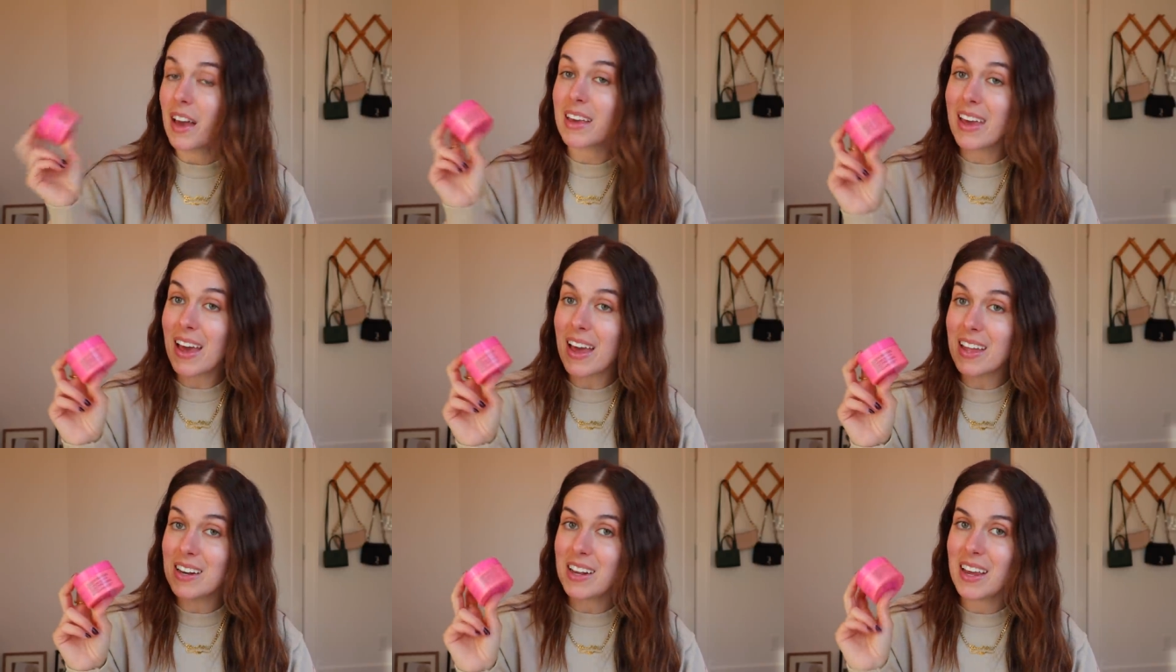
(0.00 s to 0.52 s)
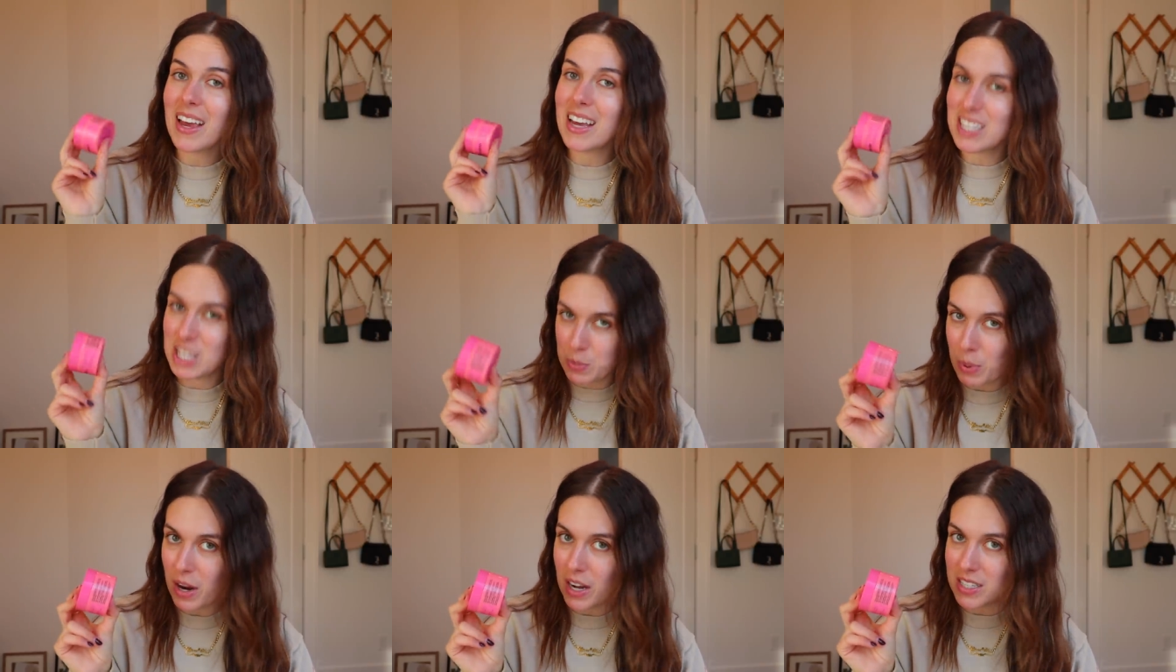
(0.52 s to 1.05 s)
Again,
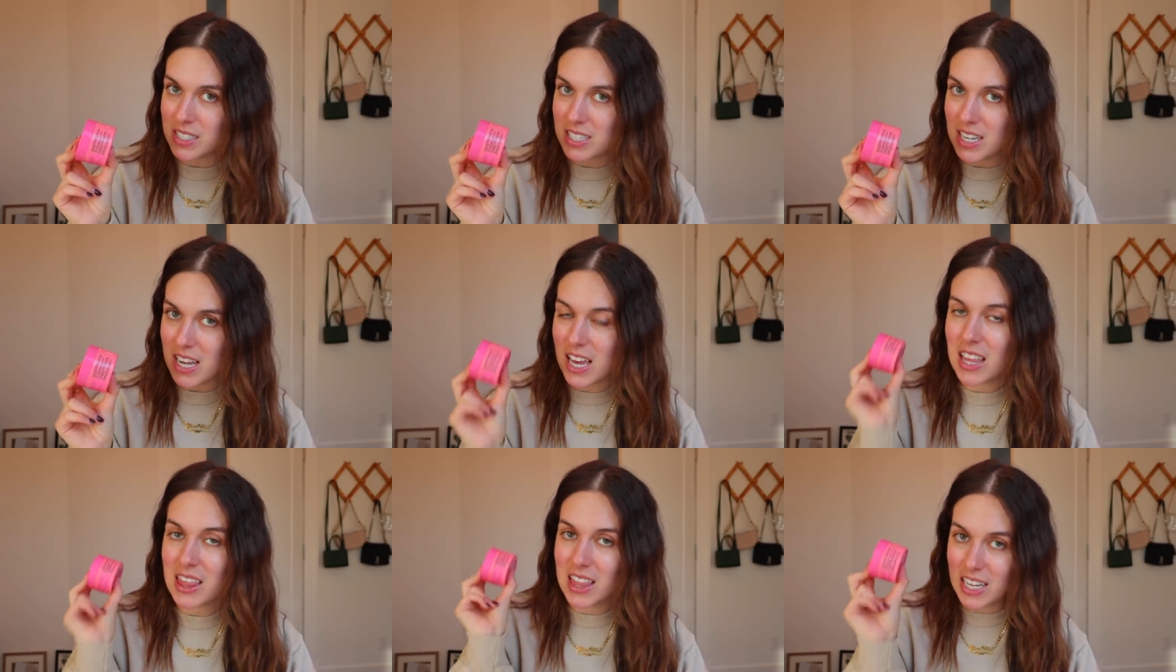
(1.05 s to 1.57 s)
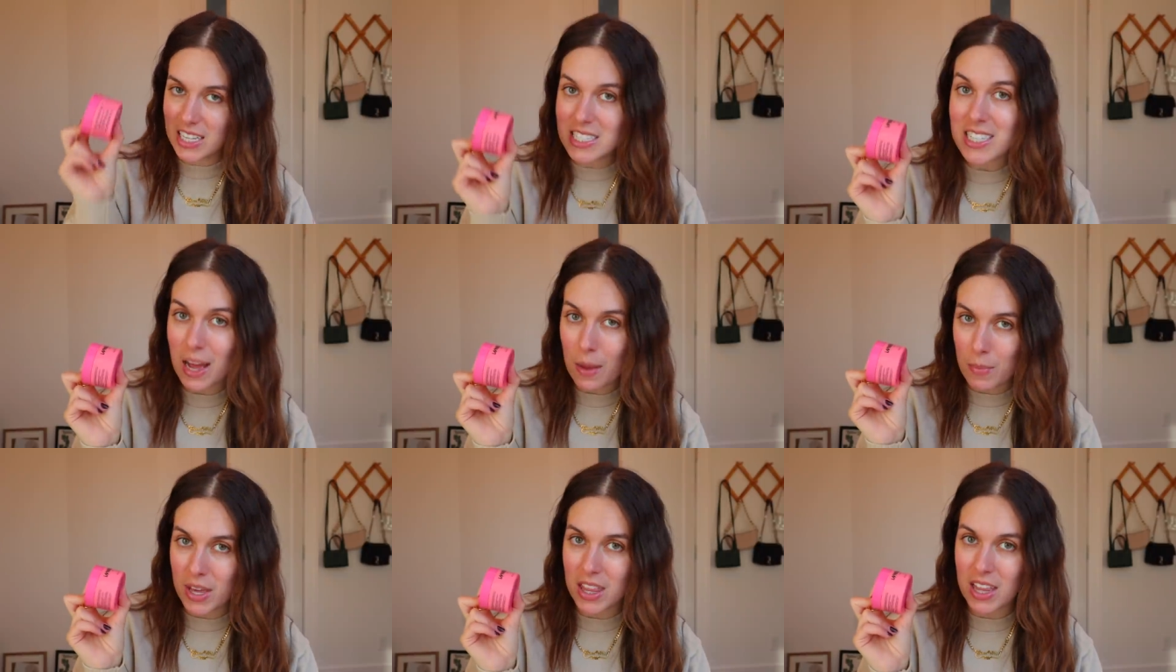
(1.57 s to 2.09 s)
it's pricey. They
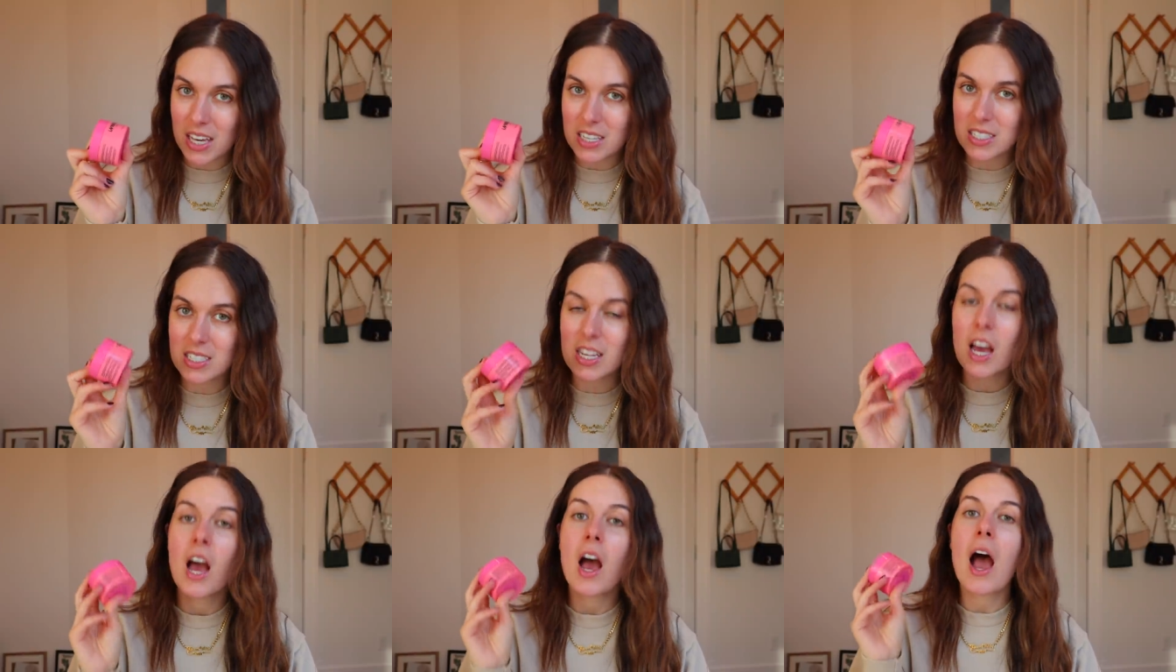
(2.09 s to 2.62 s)
sent me this.